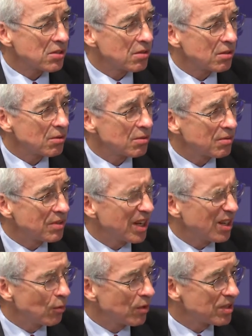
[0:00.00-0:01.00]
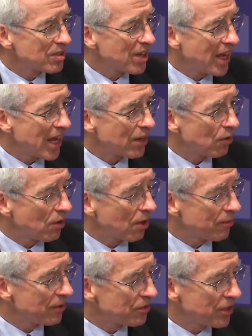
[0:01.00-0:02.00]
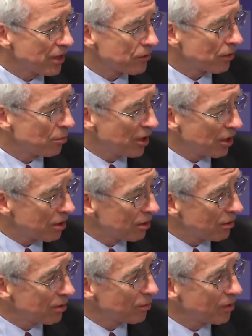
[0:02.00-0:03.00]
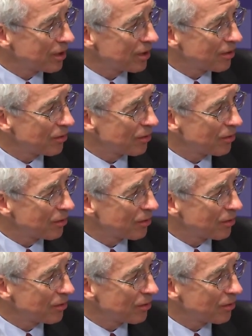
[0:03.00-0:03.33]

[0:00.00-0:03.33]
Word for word: to take one's hat off to Chancellor Merkel and what,